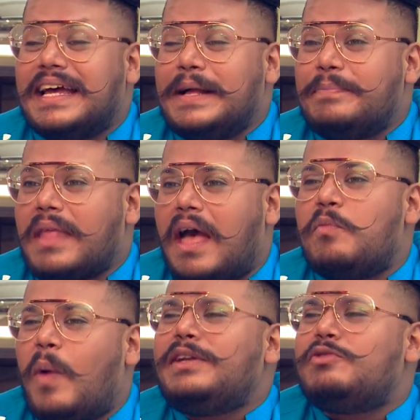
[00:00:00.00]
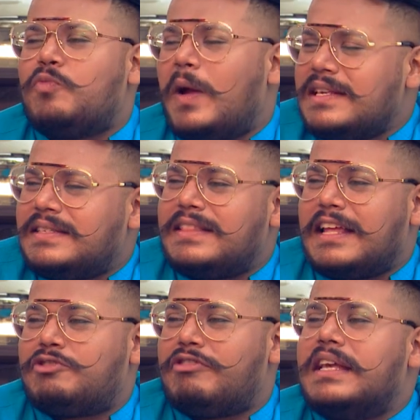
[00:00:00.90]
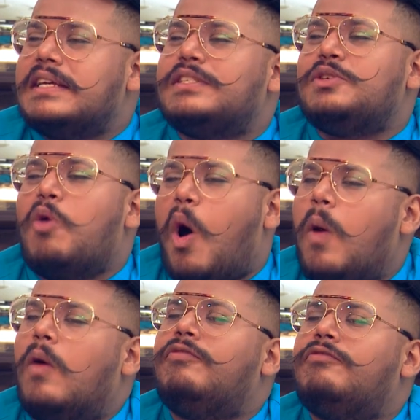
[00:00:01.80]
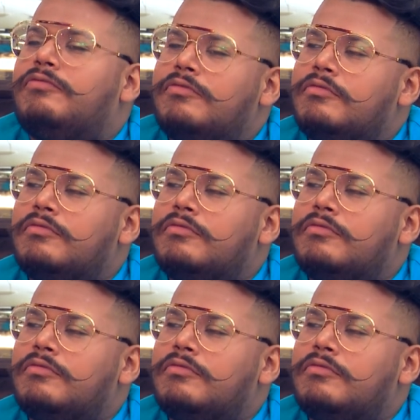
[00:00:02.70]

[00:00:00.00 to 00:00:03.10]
um, what what is it that triggers you off?